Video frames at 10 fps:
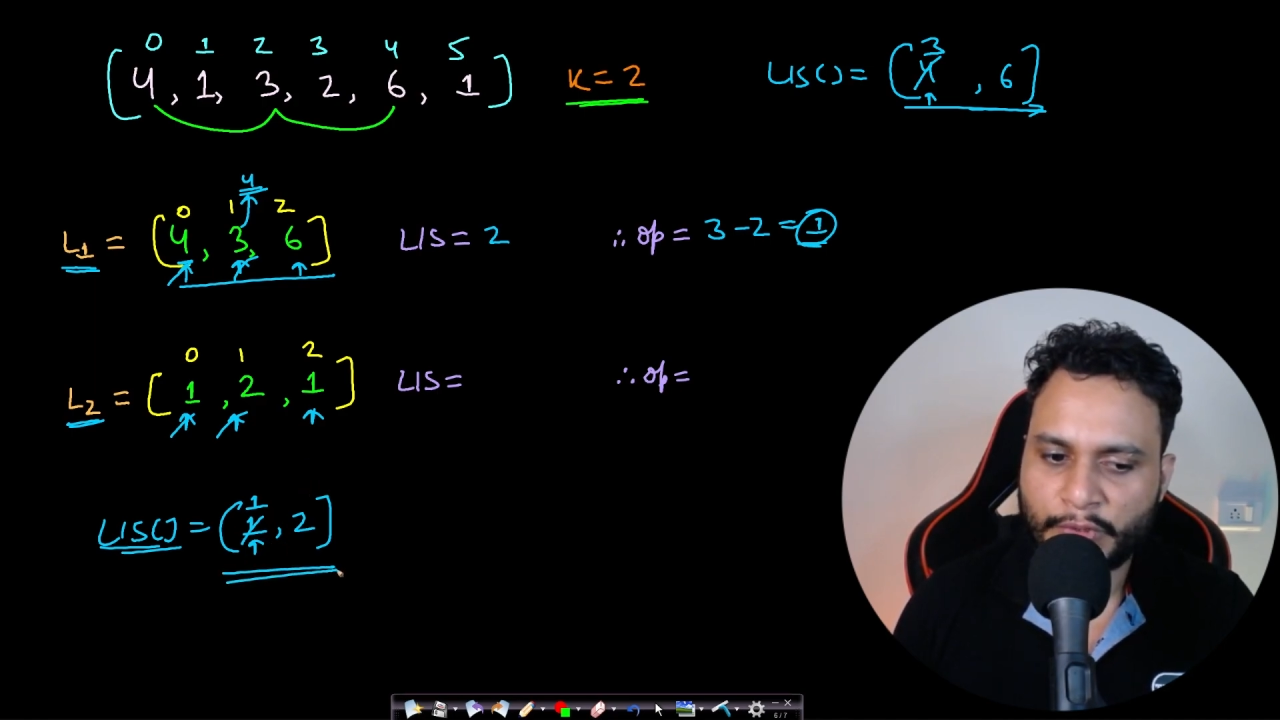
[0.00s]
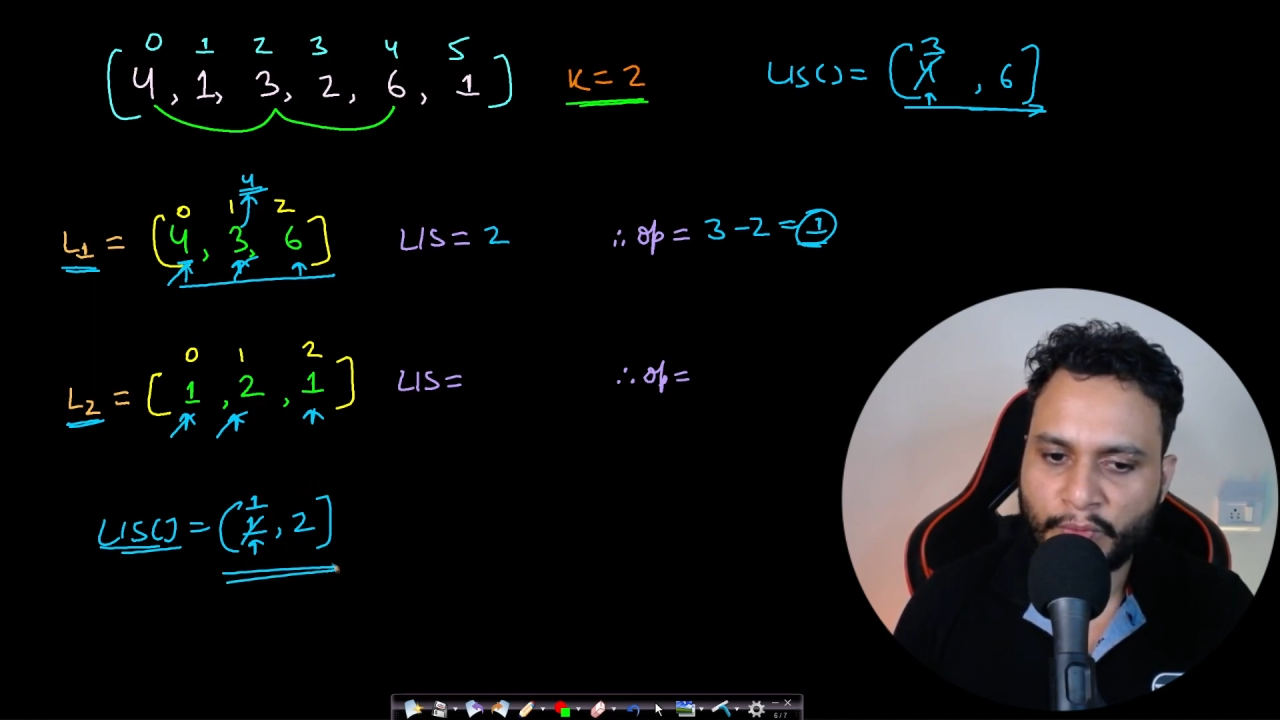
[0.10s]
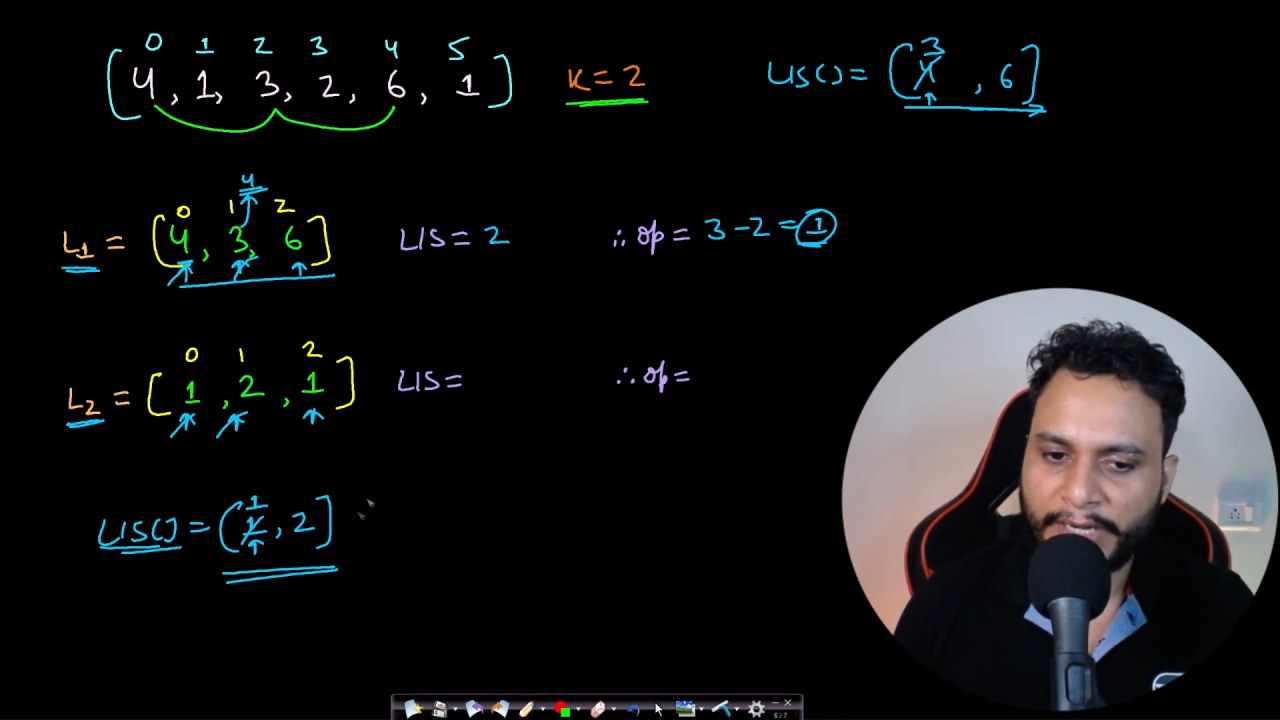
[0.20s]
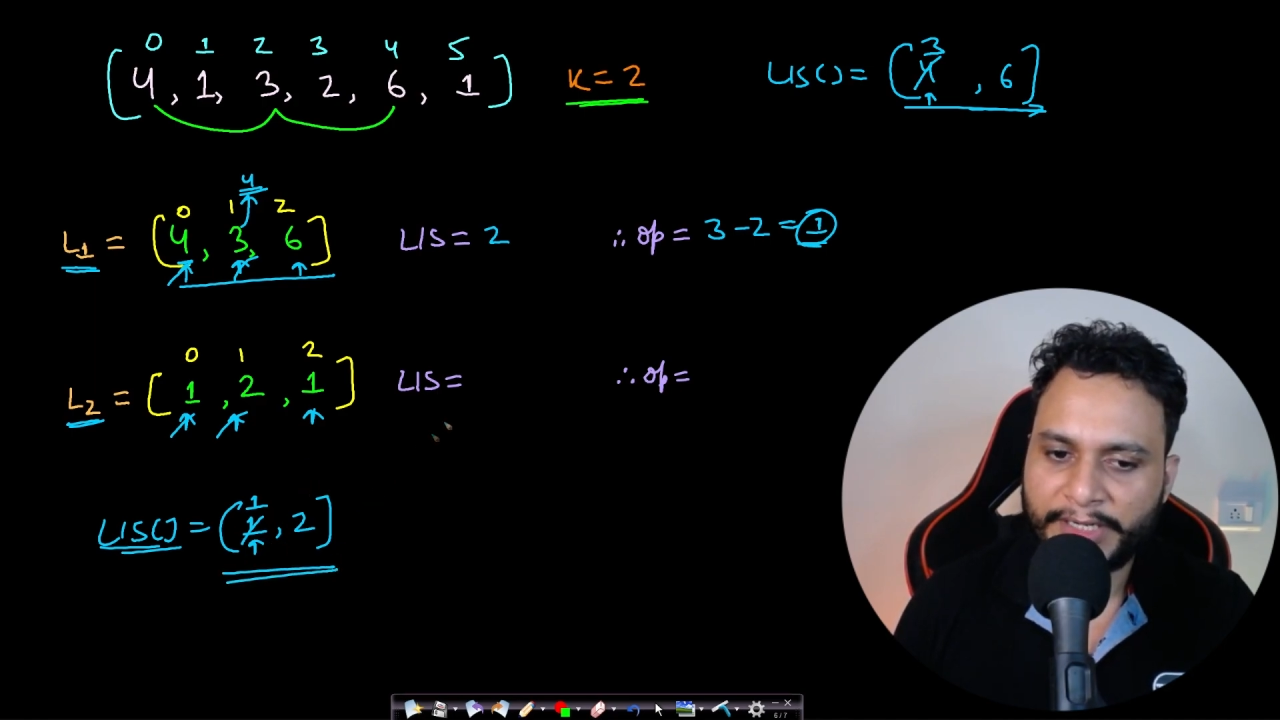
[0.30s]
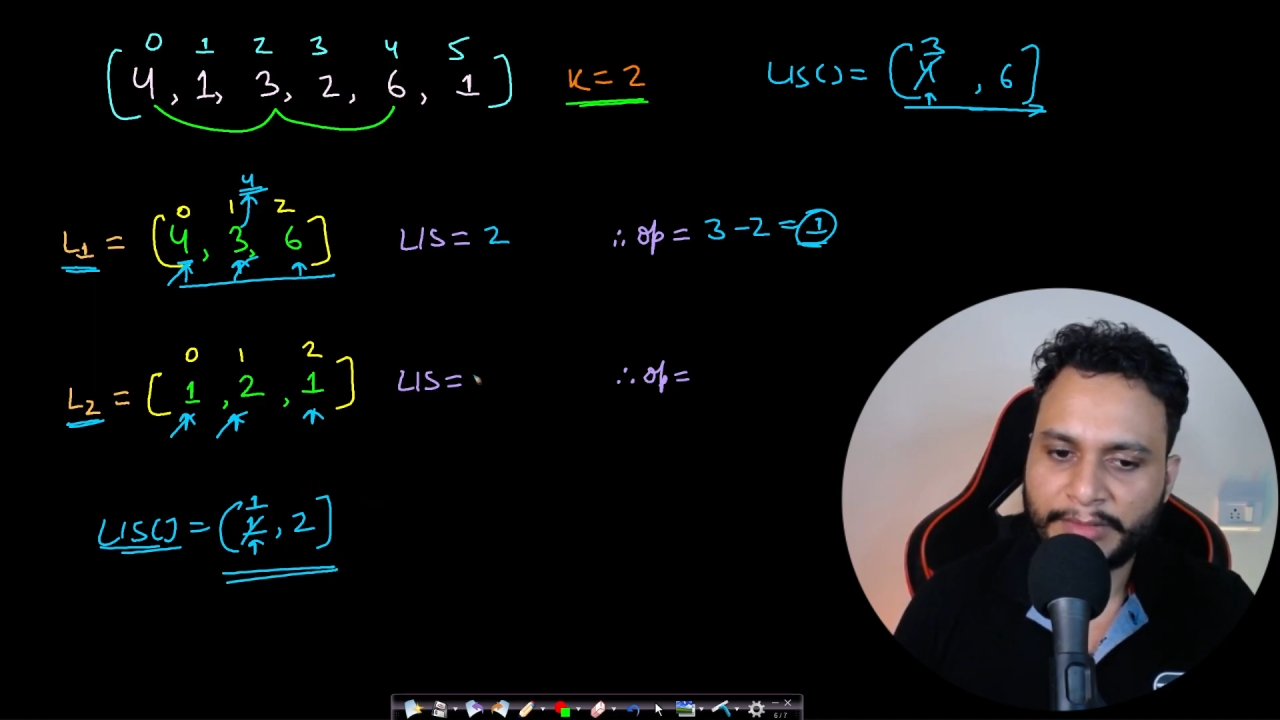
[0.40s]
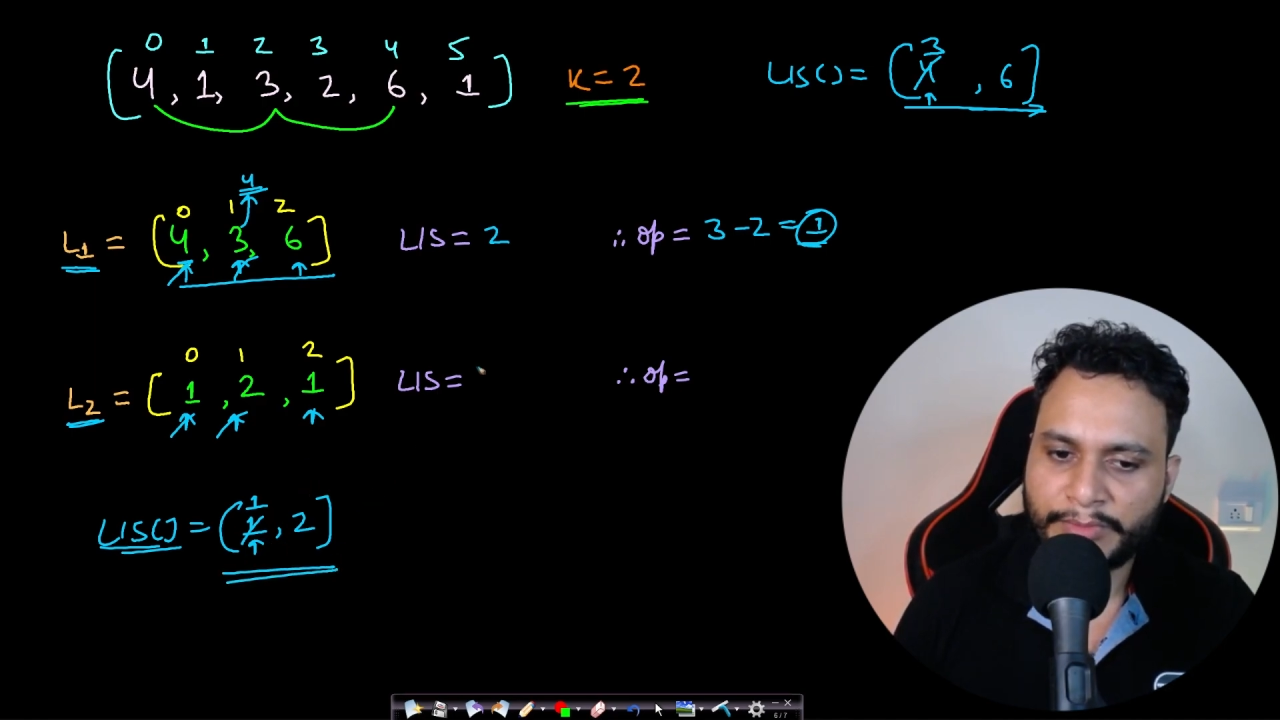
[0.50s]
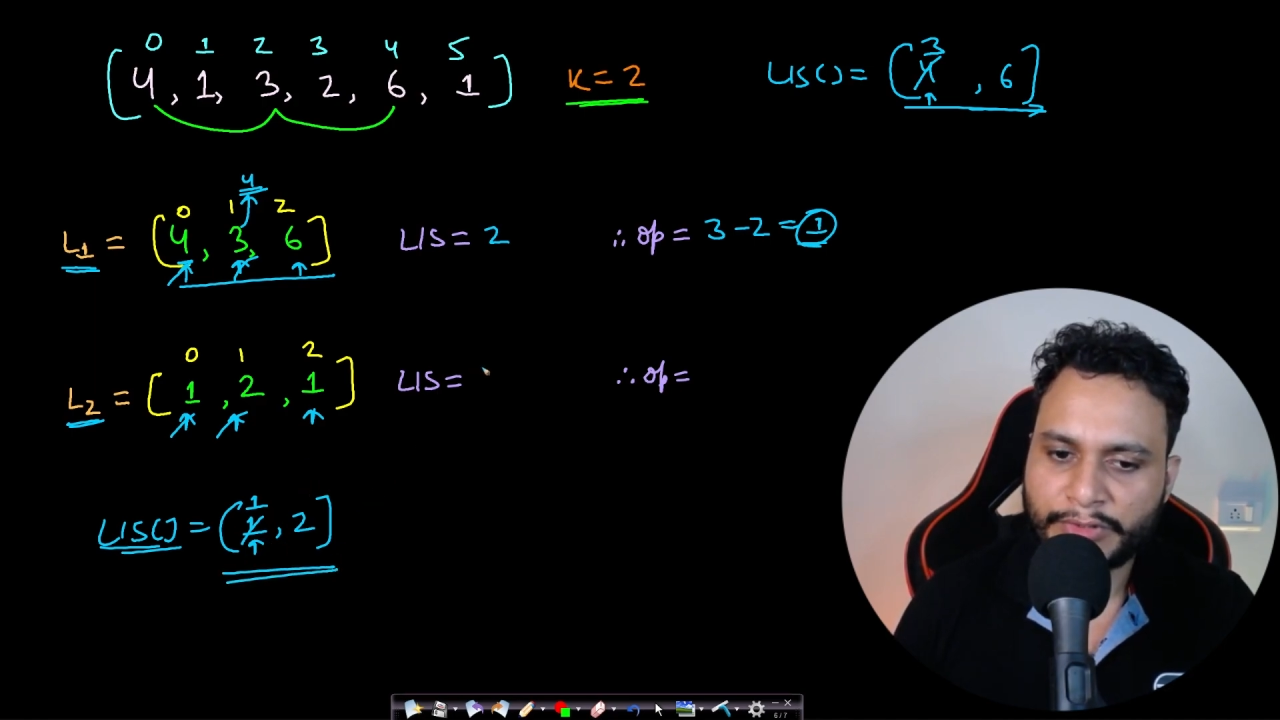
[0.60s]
2 items.